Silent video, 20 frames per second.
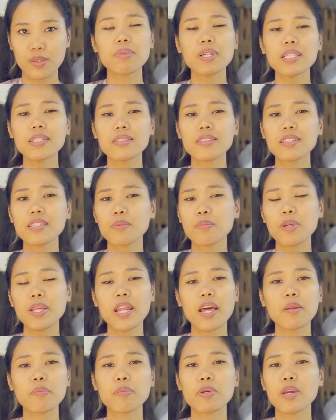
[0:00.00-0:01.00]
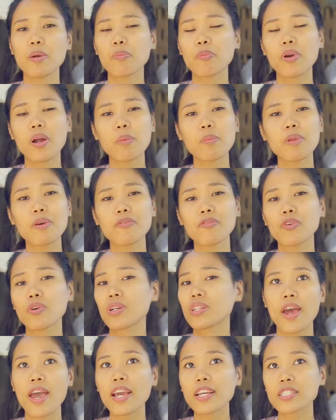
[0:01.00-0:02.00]
But this may not be a problem
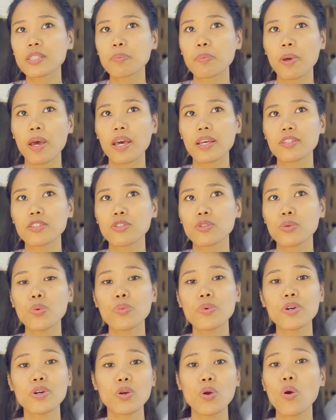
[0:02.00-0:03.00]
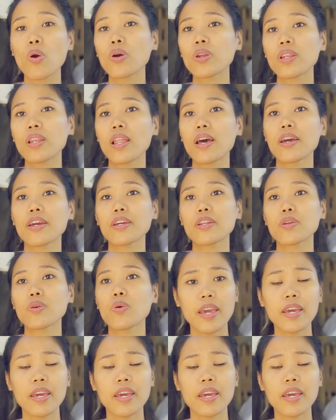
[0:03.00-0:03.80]
for expats who work online